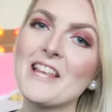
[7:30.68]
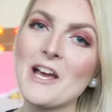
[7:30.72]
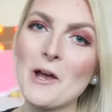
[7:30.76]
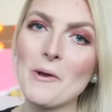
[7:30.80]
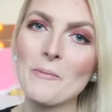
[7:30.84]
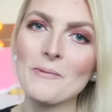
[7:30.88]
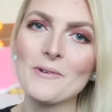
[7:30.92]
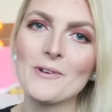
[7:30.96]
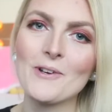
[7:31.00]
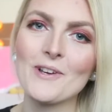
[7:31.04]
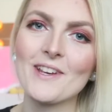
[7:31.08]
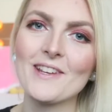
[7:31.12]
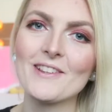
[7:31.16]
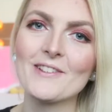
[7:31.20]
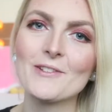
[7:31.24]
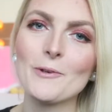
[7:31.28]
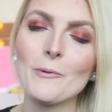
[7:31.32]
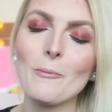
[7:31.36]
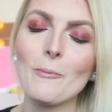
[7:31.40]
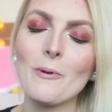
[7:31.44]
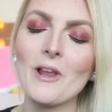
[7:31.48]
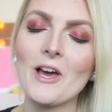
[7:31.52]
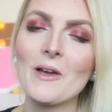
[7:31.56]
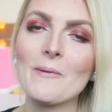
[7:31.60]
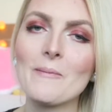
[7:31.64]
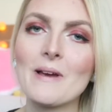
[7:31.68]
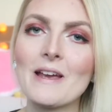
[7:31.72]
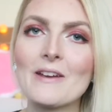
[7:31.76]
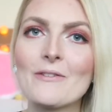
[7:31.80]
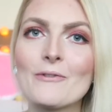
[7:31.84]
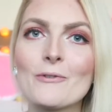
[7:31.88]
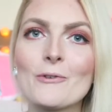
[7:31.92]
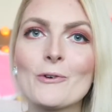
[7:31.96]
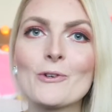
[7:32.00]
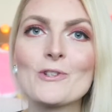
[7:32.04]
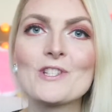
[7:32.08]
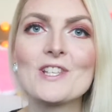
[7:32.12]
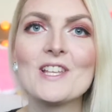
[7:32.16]
Now I'm going to apply my
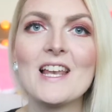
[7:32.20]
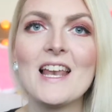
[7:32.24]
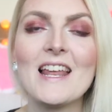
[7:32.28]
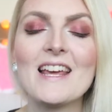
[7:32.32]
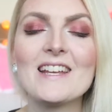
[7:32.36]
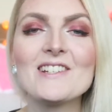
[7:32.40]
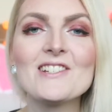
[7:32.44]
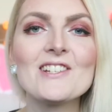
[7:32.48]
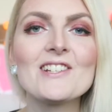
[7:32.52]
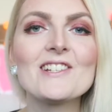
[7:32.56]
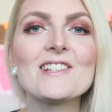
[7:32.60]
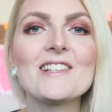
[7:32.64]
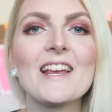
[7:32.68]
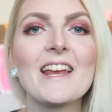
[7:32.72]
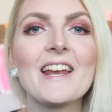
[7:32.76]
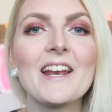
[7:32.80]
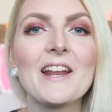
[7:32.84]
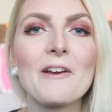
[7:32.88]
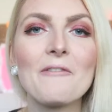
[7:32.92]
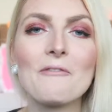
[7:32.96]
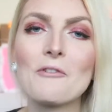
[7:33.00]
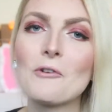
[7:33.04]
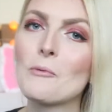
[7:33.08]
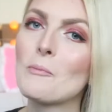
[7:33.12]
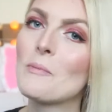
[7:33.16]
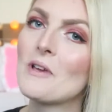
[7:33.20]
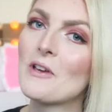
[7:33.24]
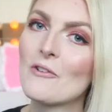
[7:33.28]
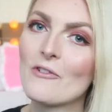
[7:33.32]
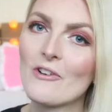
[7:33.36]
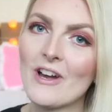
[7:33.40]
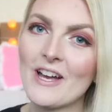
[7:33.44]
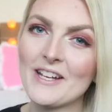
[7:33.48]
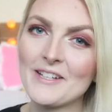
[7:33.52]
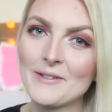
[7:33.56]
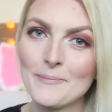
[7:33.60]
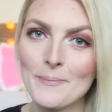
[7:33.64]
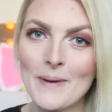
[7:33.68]
false lashes and I will be
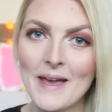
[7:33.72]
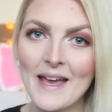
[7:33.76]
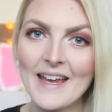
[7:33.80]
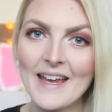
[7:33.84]
right